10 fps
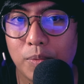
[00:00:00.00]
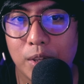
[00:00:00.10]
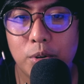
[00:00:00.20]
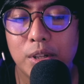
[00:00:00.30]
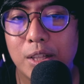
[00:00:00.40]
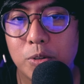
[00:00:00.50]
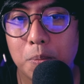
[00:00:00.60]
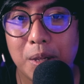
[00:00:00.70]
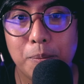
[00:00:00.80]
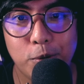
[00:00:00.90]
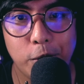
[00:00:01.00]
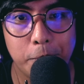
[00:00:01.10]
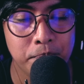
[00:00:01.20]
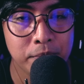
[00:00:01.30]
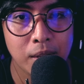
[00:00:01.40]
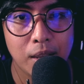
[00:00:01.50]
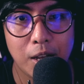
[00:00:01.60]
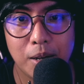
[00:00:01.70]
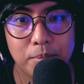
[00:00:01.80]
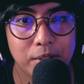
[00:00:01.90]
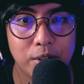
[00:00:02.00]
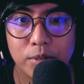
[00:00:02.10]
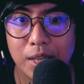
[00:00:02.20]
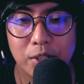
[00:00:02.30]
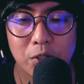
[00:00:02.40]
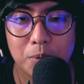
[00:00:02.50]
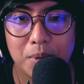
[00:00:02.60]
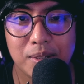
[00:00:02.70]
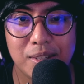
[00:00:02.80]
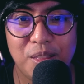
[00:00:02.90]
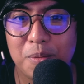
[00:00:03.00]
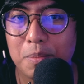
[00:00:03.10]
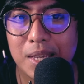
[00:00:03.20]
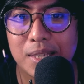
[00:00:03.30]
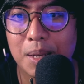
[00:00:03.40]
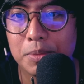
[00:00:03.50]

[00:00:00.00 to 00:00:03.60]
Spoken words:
You need to pinpoint the instruments in the mix.